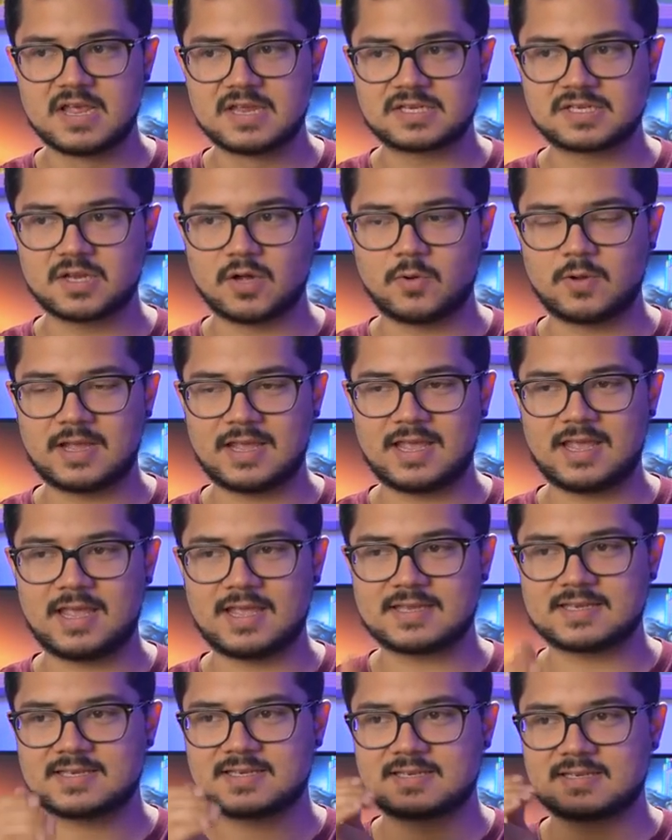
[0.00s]
So
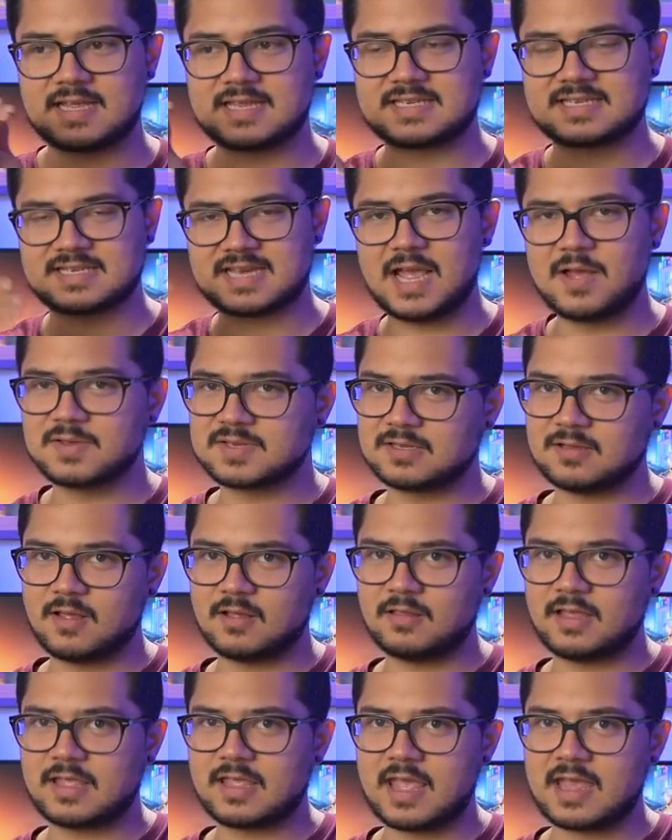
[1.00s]
it sounds a
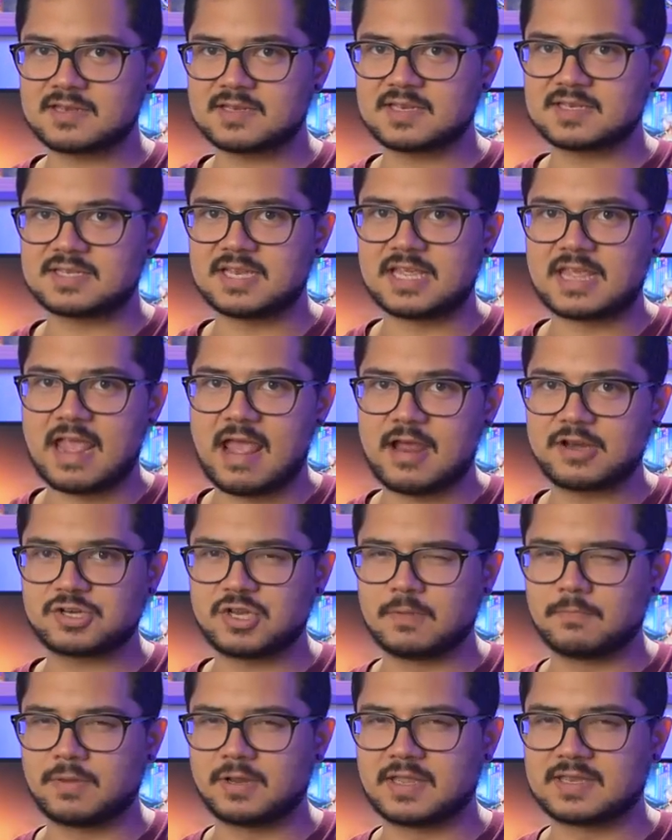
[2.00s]
lot like SSD
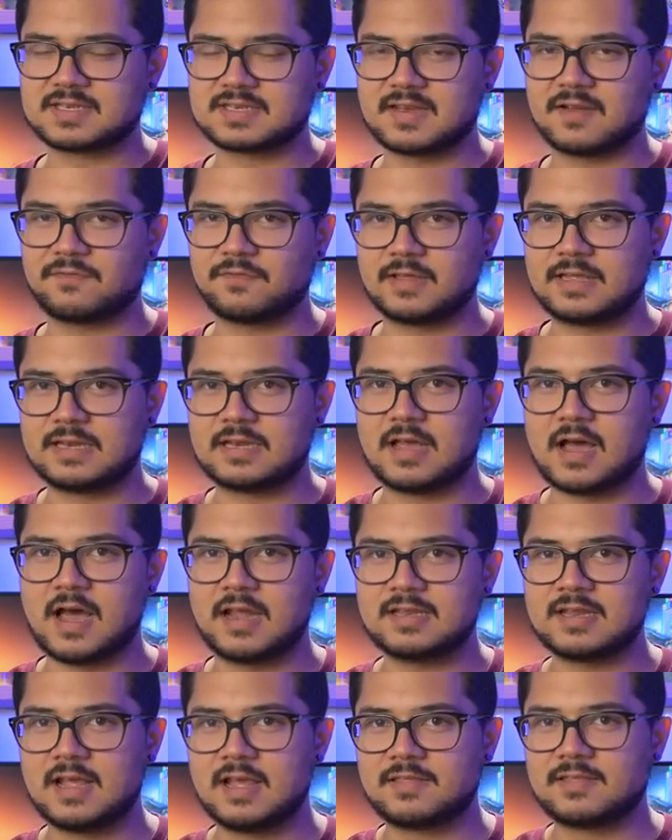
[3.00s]
caching, but it's definitely
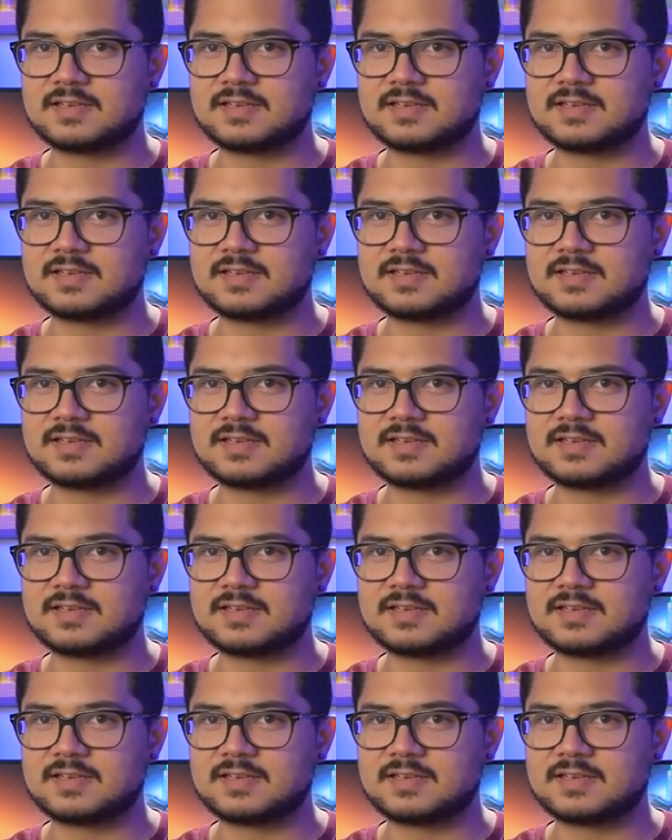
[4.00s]
not.